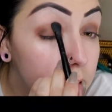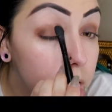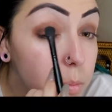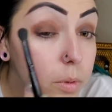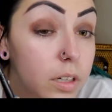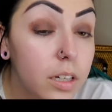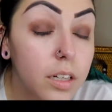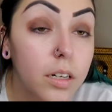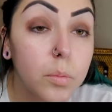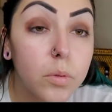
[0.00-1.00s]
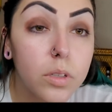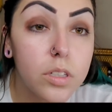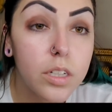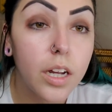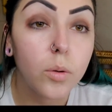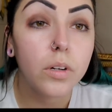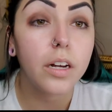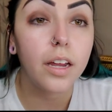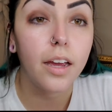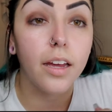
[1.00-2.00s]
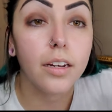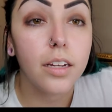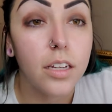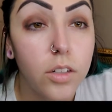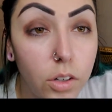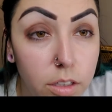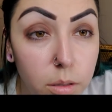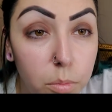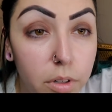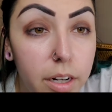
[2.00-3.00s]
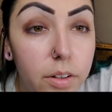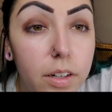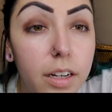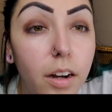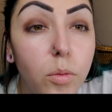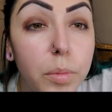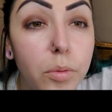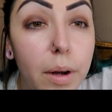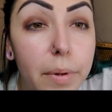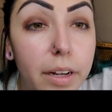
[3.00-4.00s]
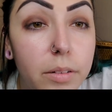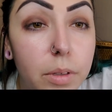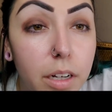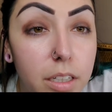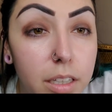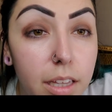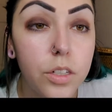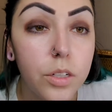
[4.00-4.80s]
and blending it upwards. And now we're gonna add a darker brown and I will be right back when I did that.